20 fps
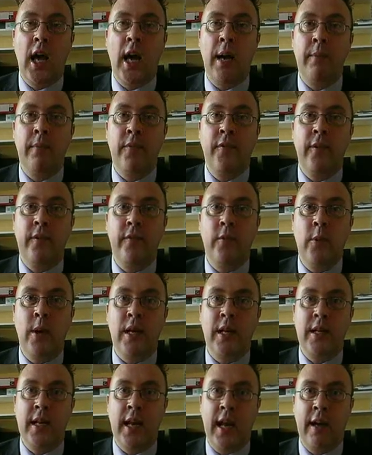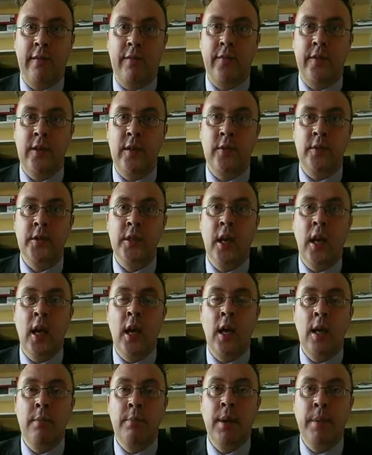for Welwyn Hatfield,
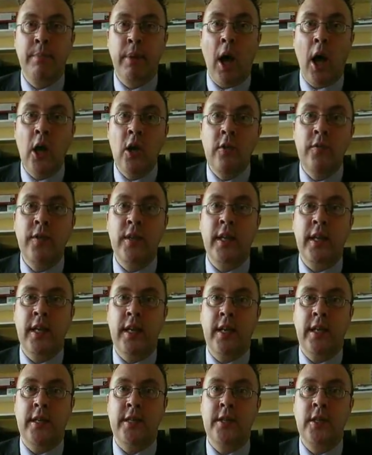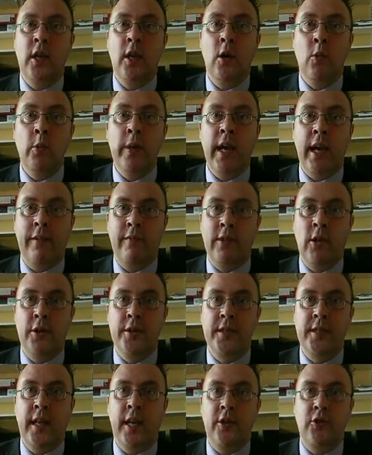but over the years we have
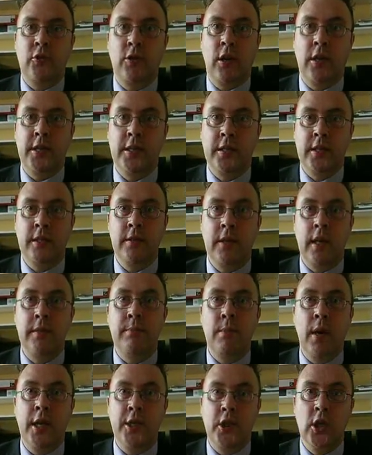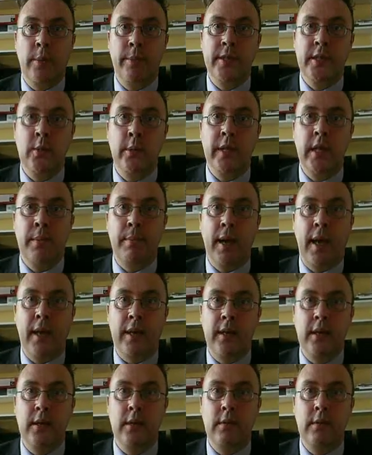lost that trust, and my job is to win it back.